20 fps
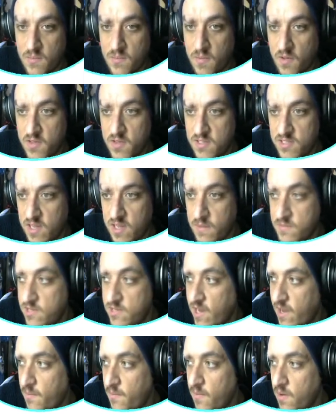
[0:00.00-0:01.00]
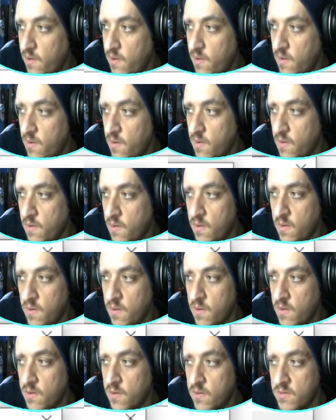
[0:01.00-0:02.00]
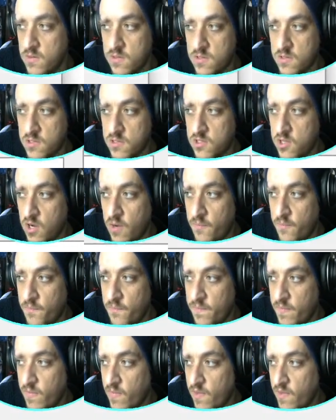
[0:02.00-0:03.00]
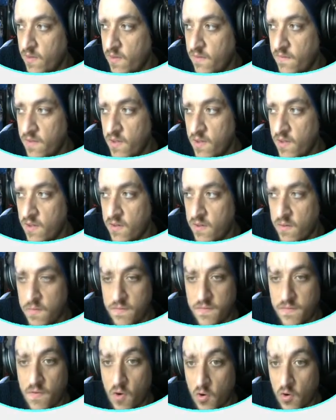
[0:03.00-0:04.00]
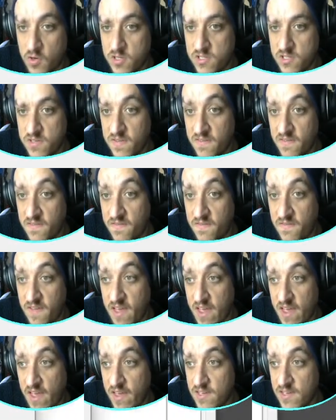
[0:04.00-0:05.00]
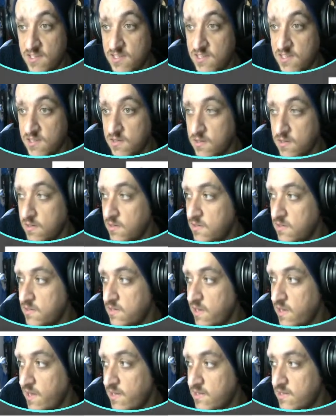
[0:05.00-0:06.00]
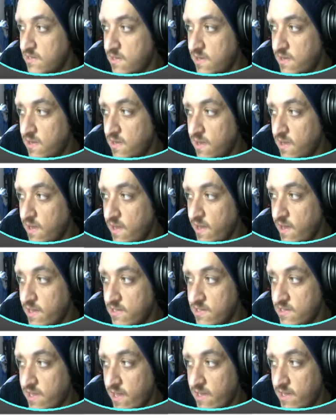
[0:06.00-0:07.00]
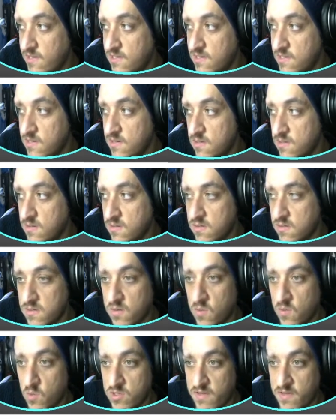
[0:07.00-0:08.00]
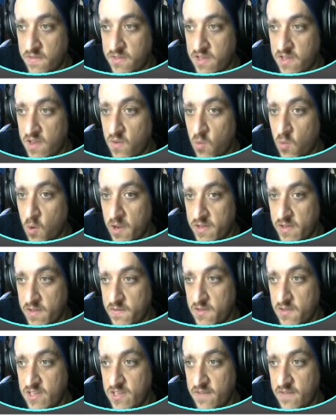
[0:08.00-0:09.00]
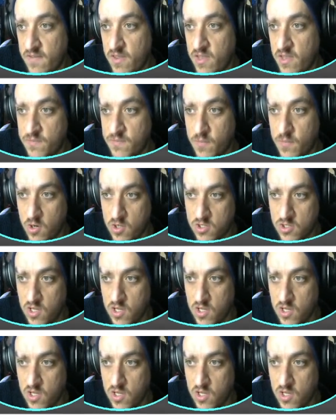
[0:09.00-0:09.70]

the same time. So font face is this. What's everything? What is everything in this box? So